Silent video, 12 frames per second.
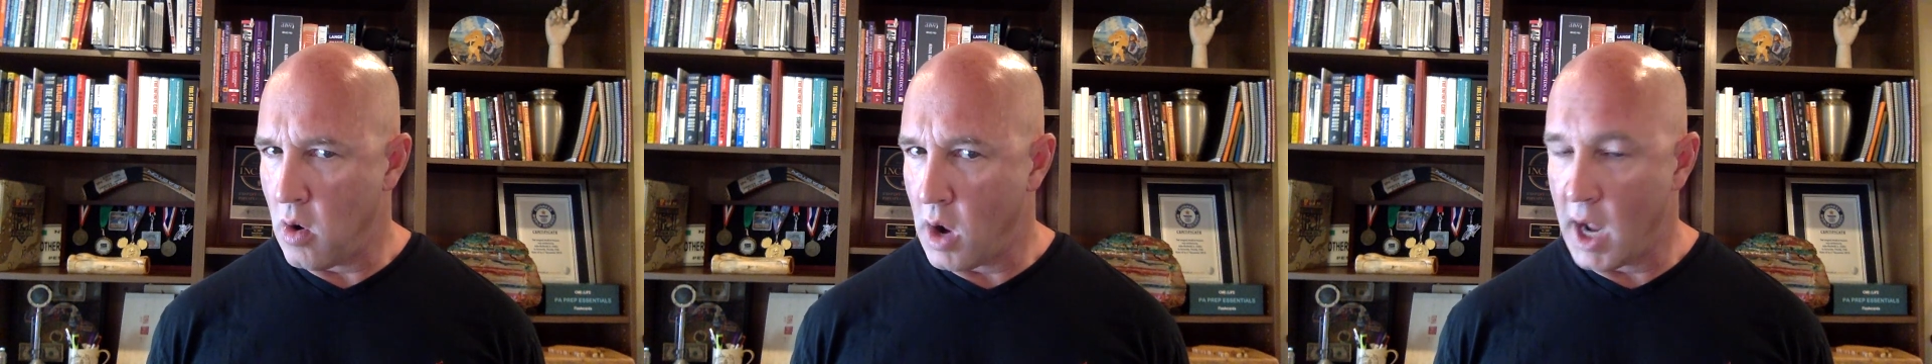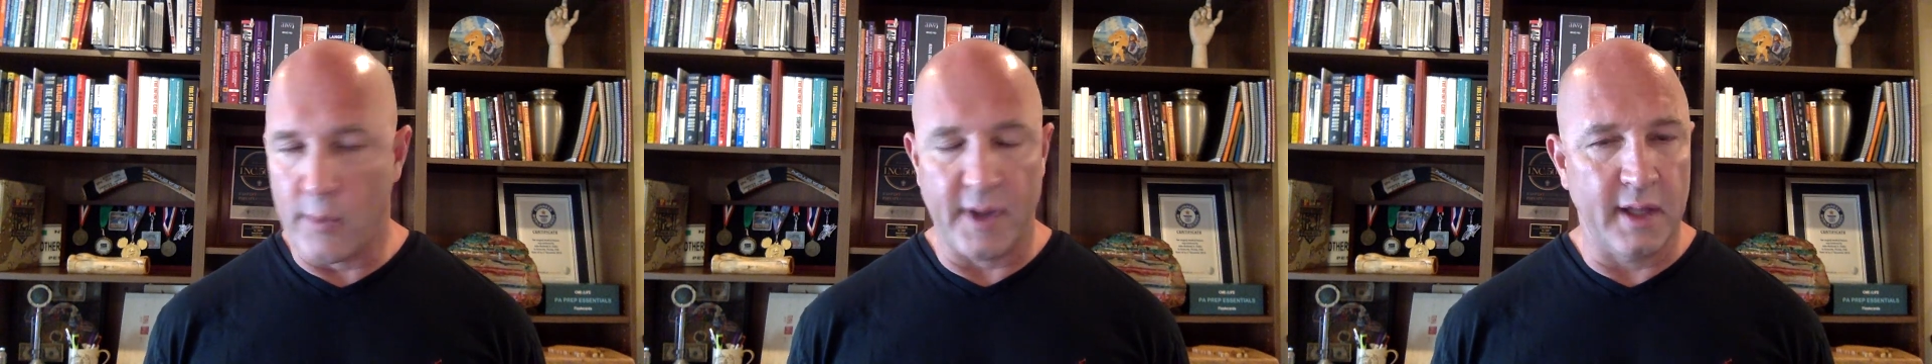
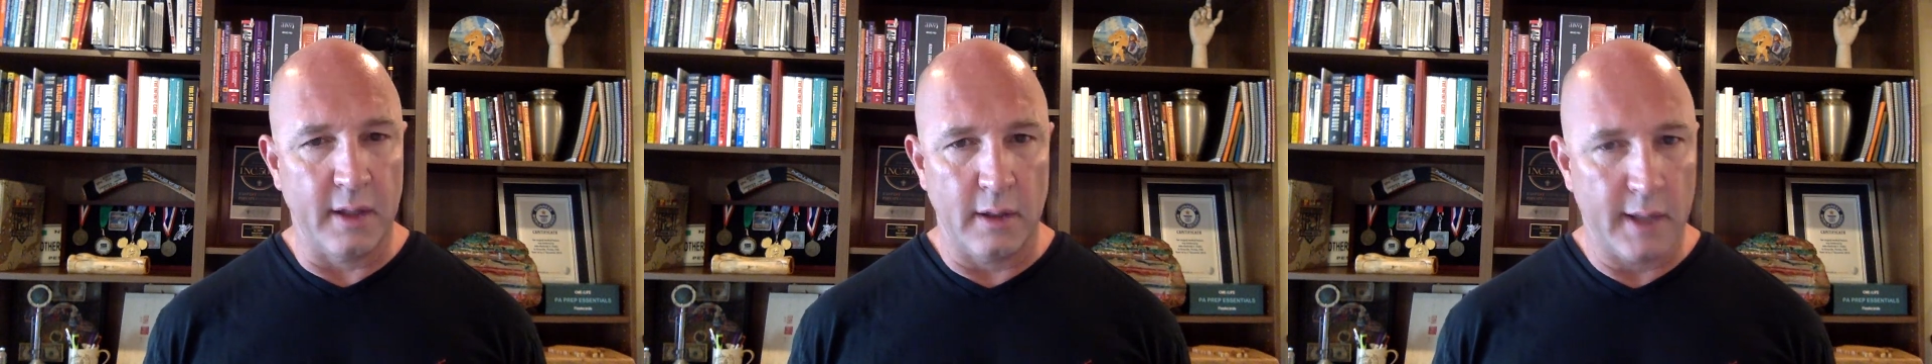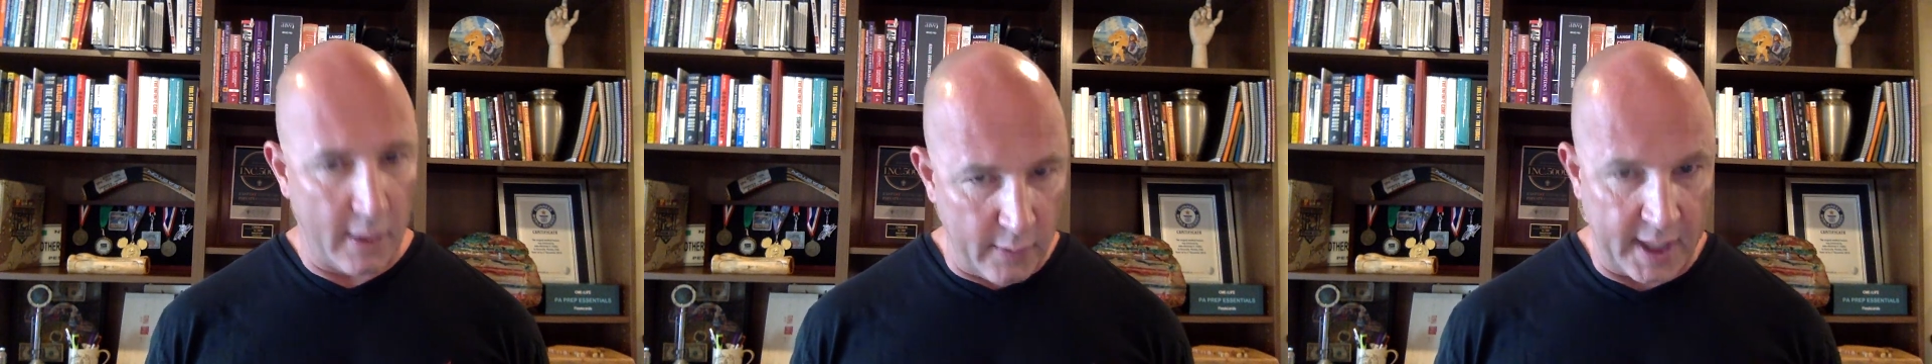I read the
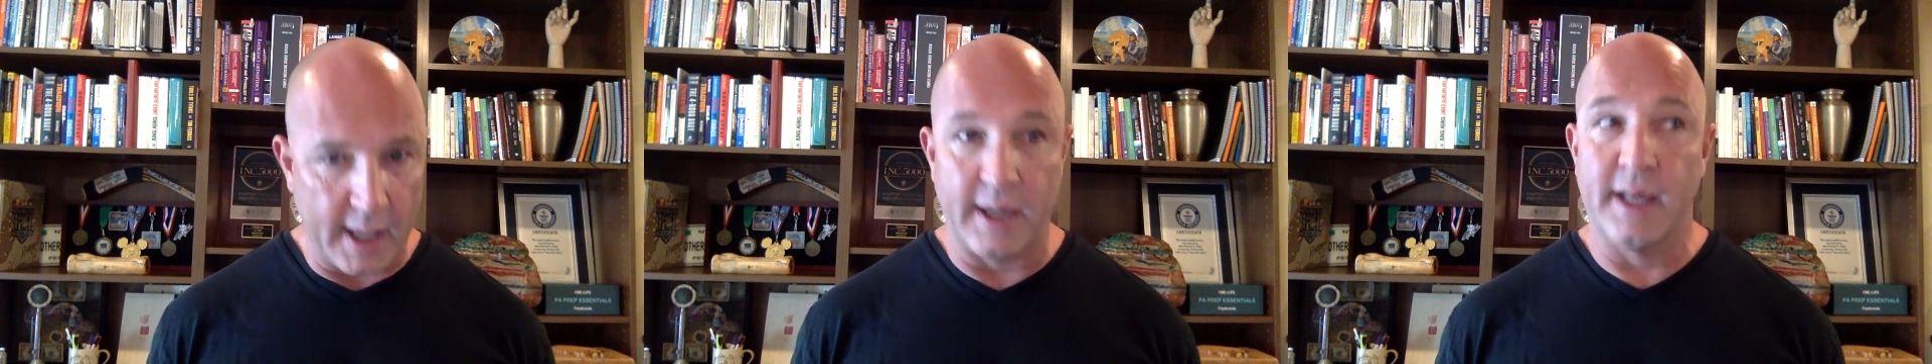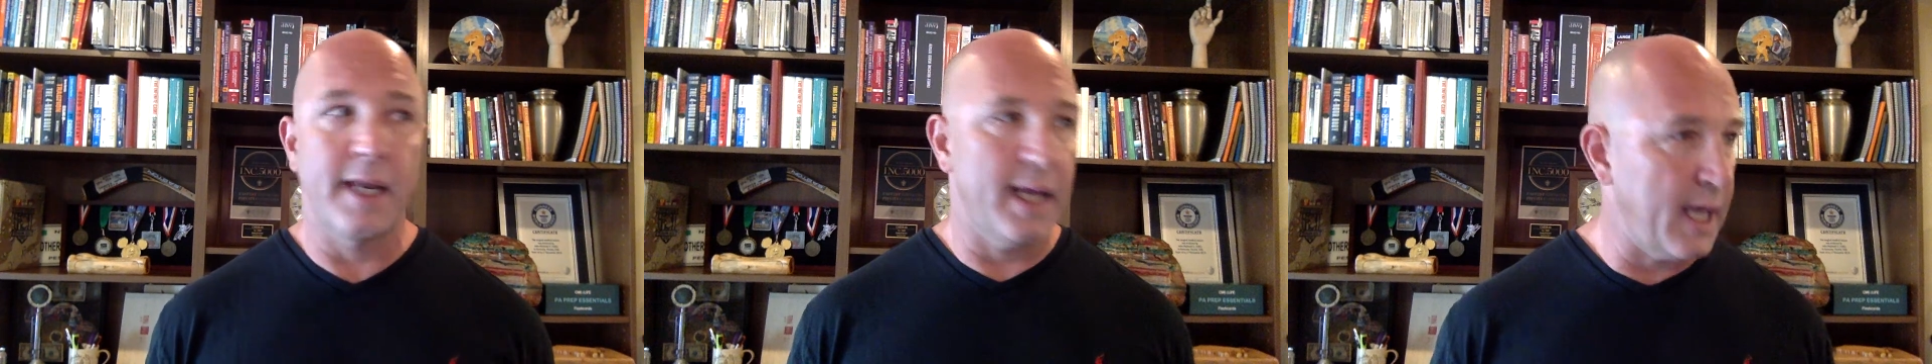letter again
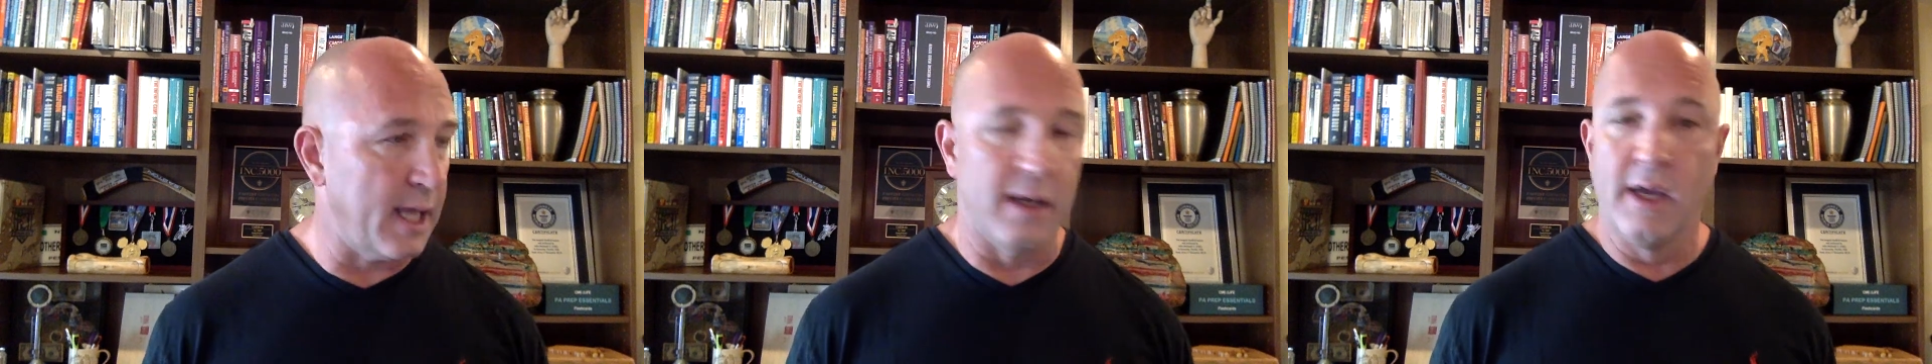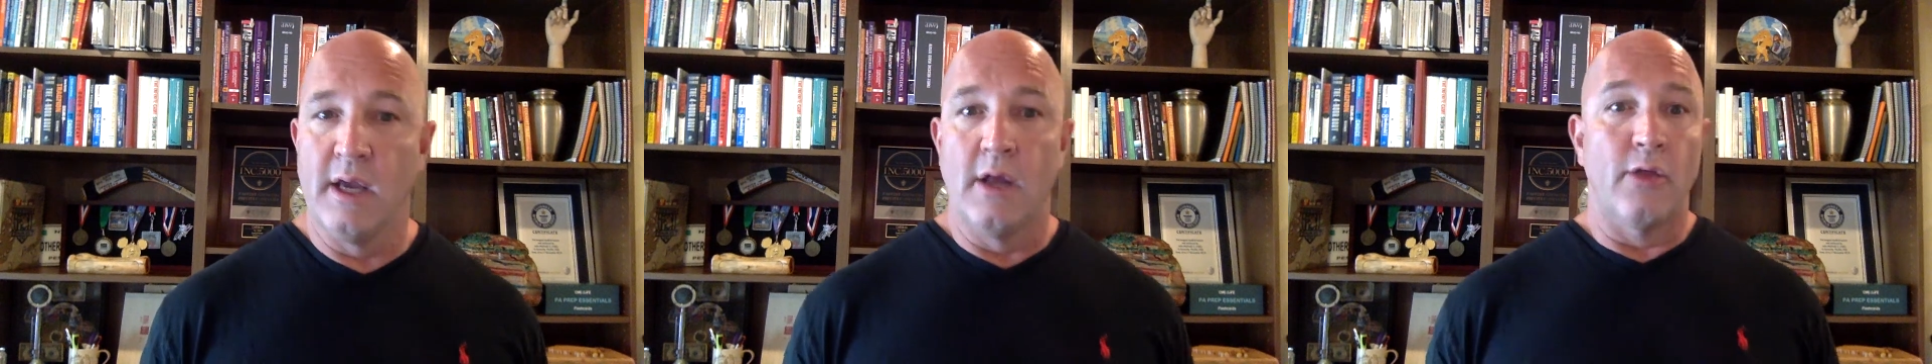and again,
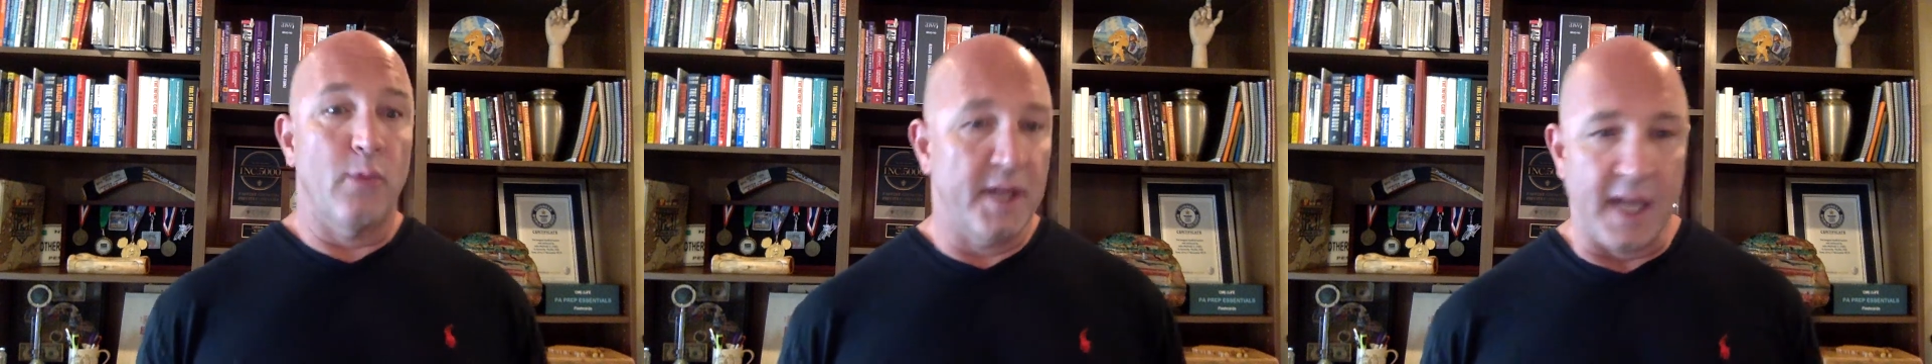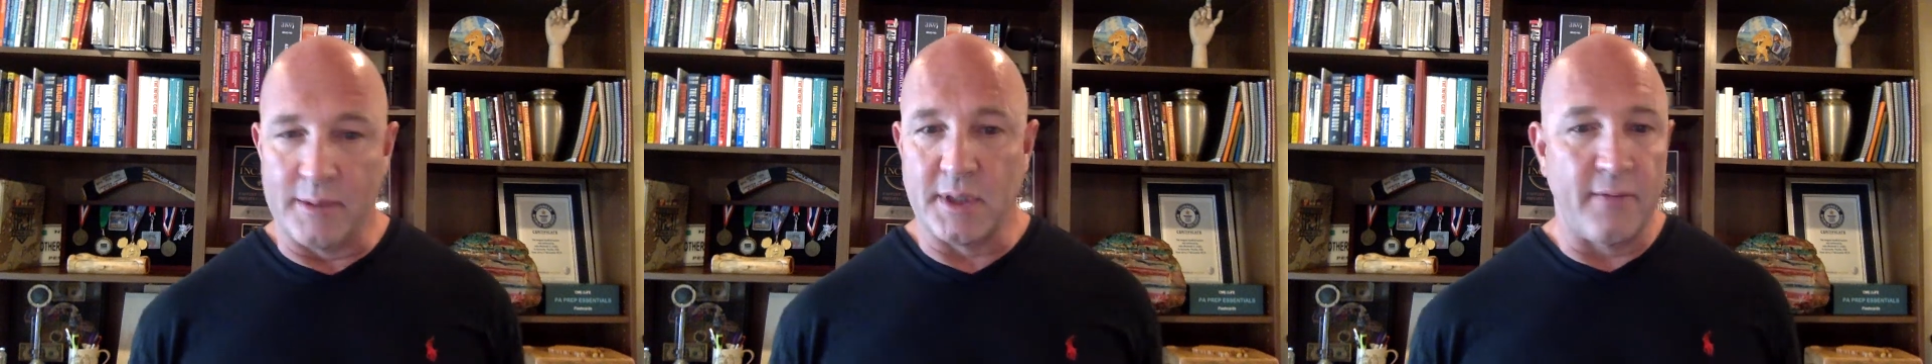three times.